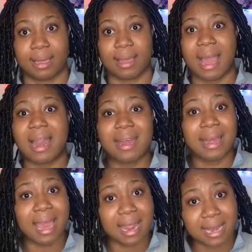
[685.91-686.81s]
and
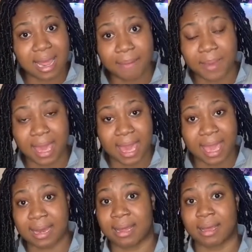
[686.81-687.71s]
let them
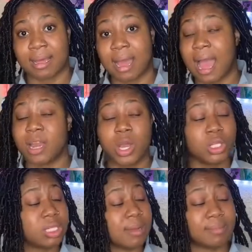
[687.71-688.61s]
in. I know
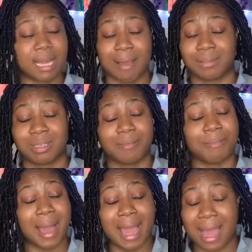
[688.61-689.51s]
sometimes it
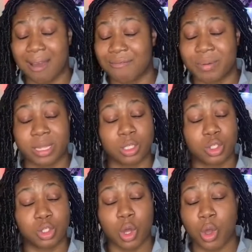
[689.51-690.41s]
might have been
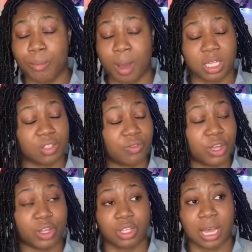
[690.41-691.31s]
so much for
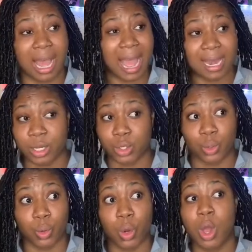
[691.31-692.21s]
you to
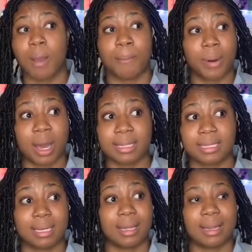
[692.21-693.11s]
handle, but
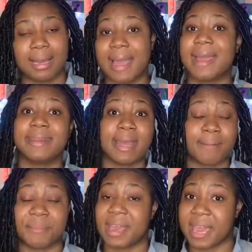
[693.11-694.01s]
let
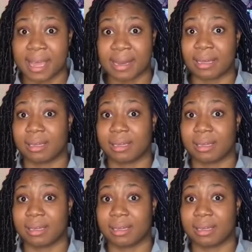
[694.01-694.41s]
them in.